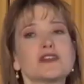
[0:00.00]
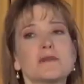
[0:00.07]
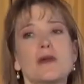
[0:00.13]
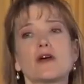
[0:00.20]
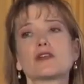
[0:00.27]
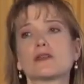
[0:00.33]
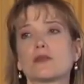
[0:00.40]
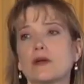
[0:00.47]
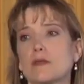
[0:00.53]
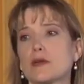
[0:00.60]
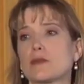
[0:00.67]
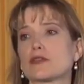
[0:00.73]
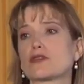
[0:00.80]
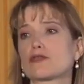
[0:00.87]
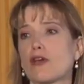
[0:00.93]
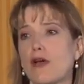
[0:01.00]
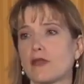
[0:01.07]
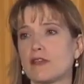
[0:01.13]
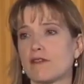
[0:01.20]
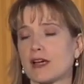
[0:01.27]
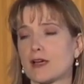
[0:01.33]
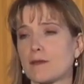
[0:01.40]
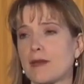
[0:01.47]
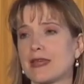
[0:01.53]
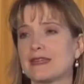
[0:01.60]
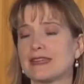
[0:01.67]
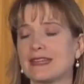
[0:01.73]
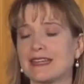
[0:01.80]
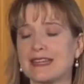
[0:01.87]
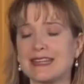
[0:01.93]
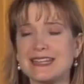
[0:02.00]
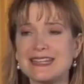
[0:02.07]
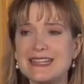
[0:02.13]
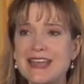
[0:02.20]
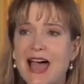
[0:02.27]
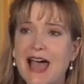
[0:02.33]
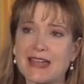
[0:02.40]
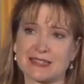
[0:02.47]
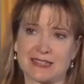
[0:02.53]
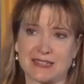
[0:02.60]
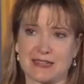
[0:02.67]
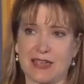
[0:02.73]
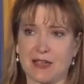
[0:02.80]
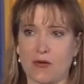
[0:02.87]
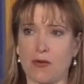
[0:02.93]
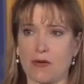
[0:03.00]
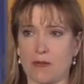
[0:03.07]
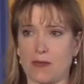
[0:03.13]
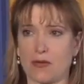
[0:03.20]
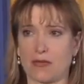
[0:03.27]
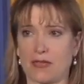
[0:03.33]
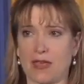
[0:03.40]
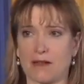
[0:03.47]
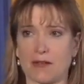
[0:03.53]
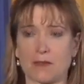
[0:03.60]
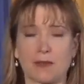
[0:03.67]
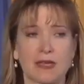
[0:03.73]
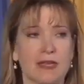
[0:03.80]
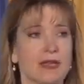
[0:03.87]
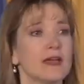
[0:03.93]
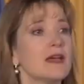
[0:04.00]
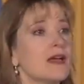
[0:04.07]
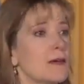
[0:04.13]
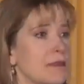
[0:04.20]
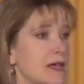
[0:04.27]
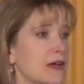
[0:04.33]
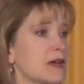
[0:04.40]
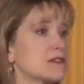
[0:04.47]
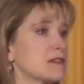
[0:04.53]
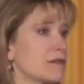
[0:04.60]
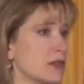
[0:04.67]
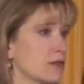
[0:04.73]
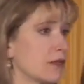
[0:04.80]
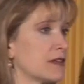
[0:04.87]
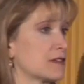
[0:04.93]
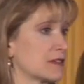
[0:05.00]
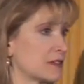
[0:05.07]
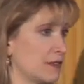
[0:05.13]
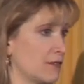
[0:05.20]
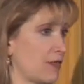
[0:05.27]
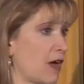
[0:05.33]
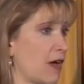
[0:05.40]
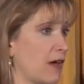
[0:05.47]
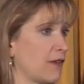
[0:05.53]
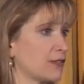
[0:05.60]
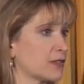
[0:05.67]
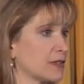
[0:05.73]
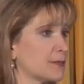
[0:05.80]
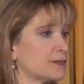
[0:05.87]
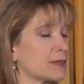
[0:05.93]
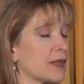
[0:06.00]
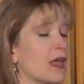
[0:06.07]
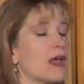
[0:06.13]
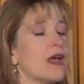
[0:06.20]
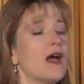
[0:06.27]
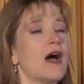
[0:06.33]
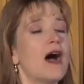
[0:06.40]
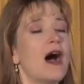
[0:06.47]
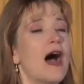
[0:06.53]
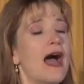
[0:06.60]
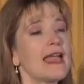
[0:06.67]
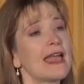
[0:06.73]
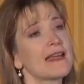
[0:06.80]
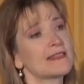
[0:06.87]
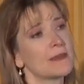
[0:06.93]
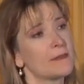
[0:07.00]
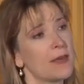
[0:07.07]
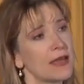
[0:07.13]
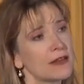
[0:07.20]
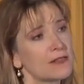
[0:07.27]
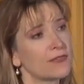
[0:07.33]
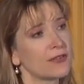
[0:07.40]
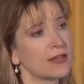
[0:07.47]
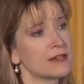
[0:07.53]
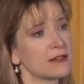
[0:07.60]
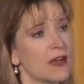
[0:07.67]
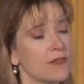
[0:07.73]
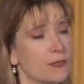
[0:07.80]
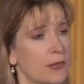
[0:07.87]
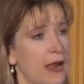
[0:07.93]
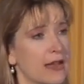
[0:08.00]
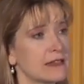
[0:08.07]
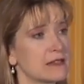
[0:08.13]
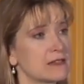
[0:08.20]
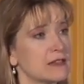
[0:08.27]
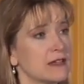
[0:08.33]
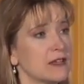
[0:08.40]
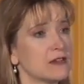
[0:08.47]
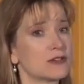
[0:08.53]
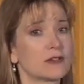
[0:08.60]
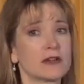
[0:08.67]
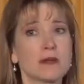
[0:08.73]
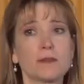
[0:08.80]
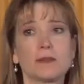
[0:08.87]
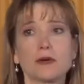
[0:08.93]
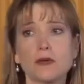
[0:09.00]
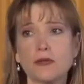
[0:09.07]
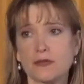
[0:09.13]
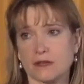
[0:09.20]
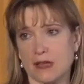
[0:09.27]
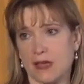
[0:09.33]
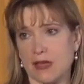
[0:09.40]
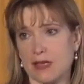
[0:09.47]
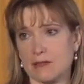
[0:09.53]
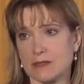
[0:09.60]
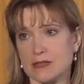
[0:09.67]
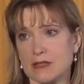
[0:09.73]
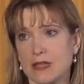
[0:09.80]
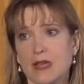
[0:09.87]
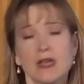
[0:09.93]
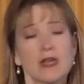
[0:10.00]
to most women were strongly recommended not to take hormone therapy because of the risks involved. I had the benefit of practicing during both times.